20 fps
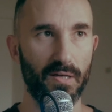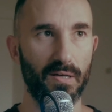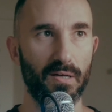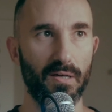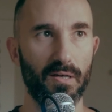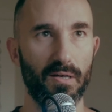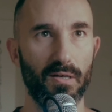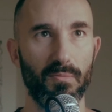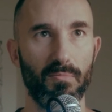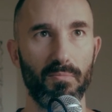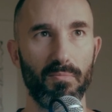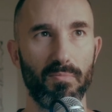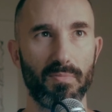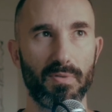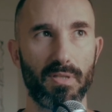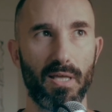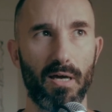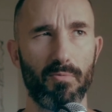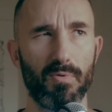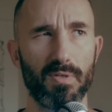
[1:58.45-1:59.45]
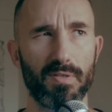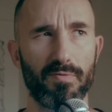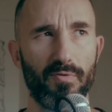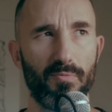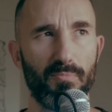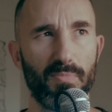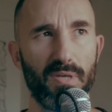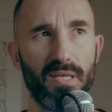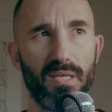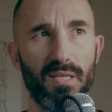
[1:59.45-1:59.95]
That was for
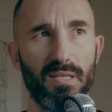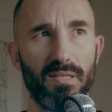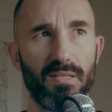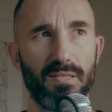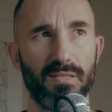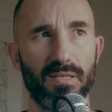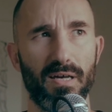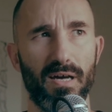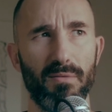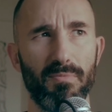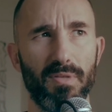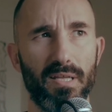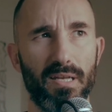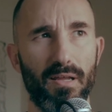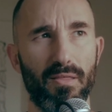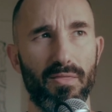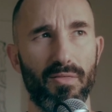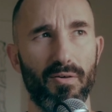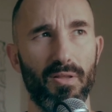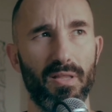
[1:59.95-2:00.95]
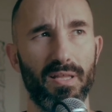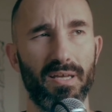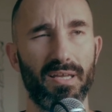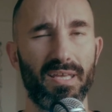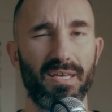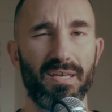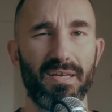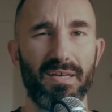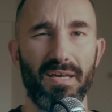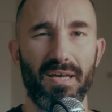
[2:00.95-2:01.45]
me the time that I thought
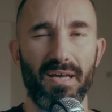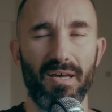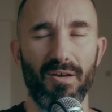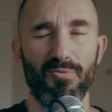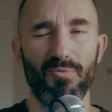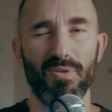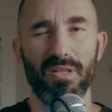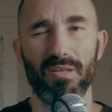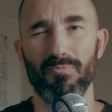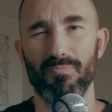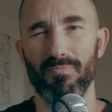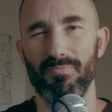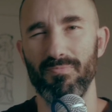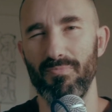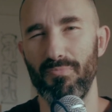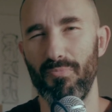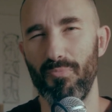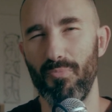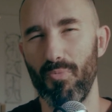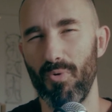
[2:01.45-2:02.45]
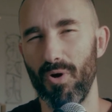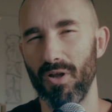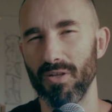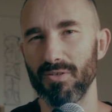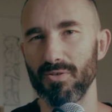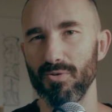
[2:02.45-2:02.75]
like, I really want